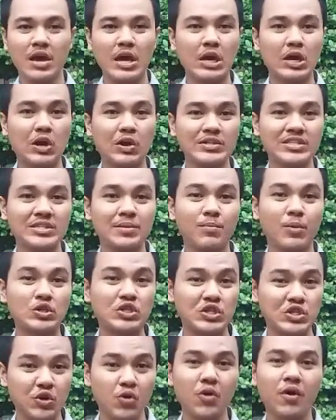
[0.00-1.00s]
increase the
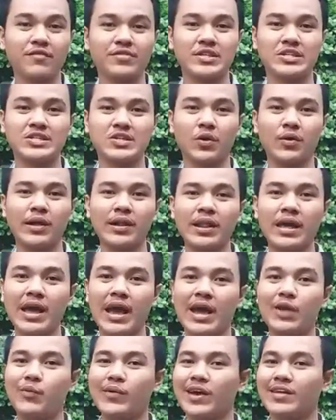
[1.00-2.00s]
moisture of the soil,
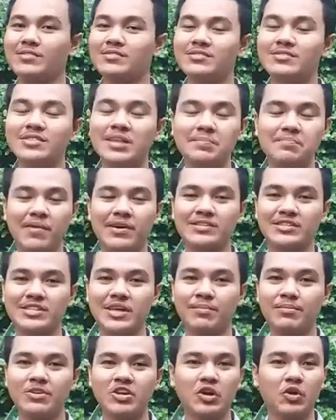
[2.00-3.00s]
and we can step by step